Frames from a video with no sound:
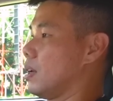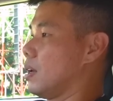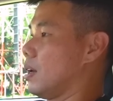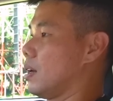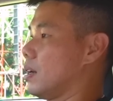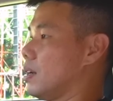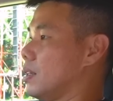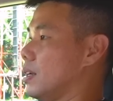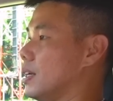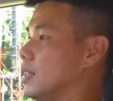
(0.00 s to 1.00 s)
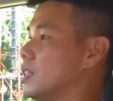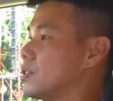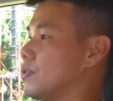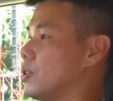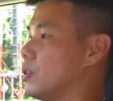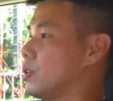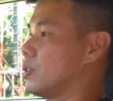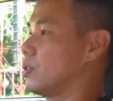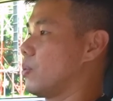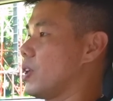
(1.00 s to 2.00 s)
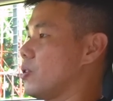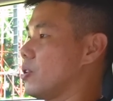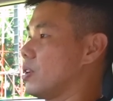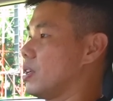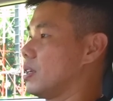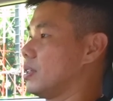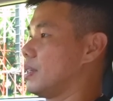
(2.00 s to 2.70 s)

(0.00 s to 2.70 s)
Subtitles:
alerts for when you are